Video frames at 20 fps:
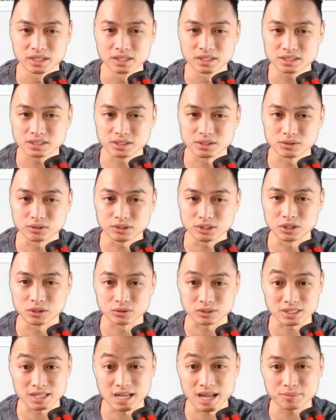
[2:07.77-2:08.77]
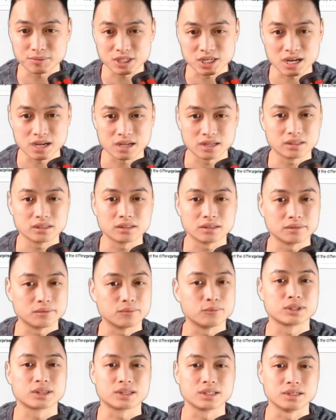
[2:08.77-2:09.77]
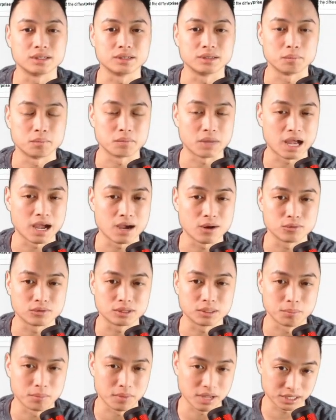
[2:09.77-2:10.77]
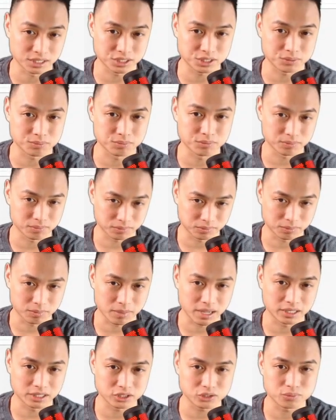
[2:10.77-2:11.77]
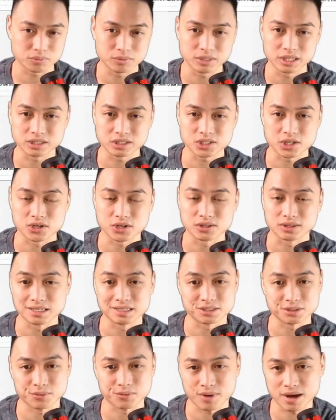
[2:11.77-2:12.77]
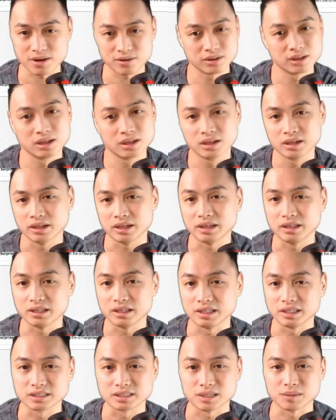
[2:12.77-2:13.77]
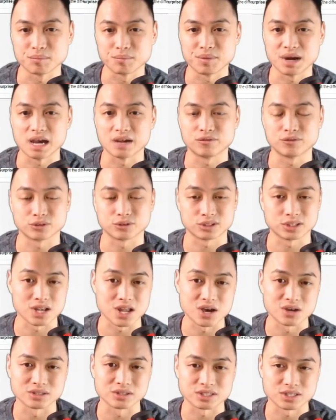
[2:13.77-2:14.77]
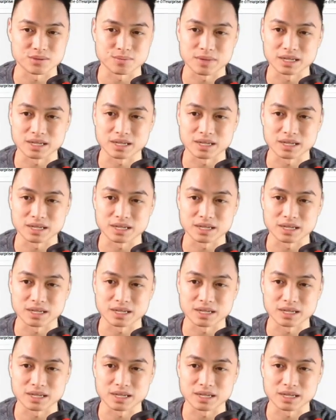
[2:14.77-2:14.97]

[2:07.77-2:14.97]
So Snapchat with how the management turned things around, it is a buy for the long term.